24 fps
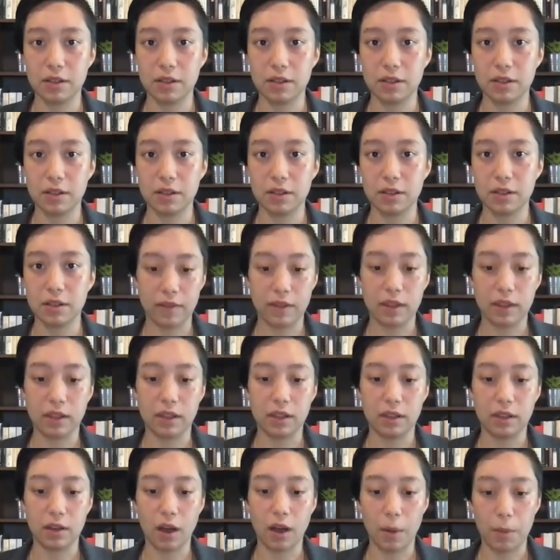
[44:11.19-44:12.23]
We have
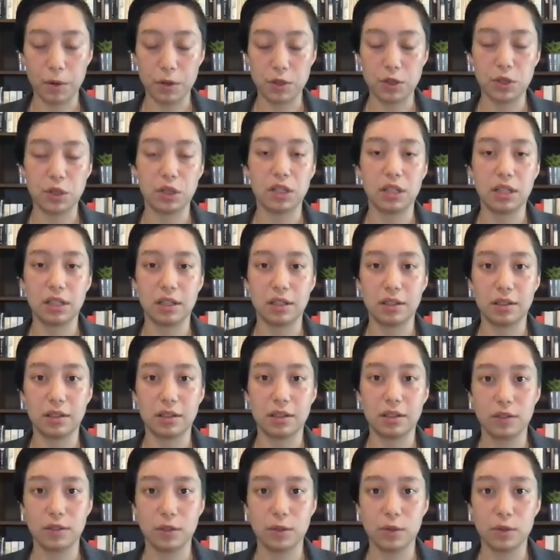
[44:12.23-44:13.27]
the opportunity
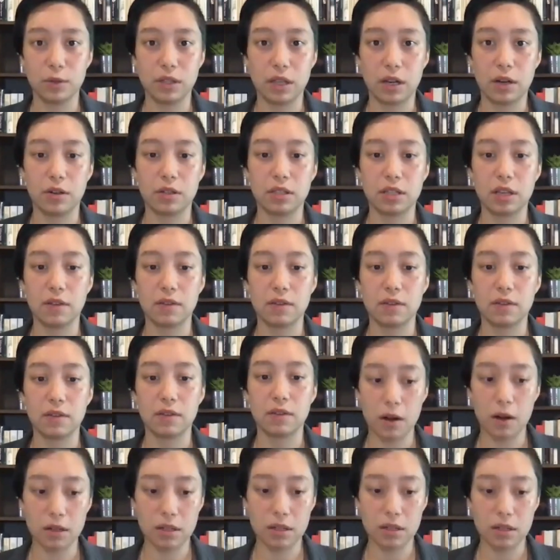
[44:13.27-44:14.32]
to set ourselves
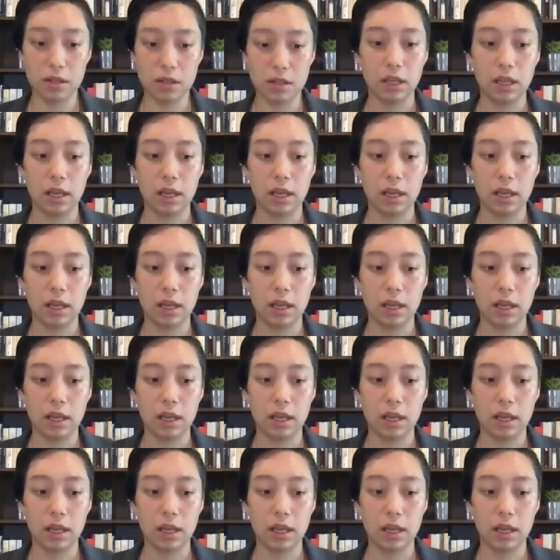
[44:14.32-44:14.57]
apart,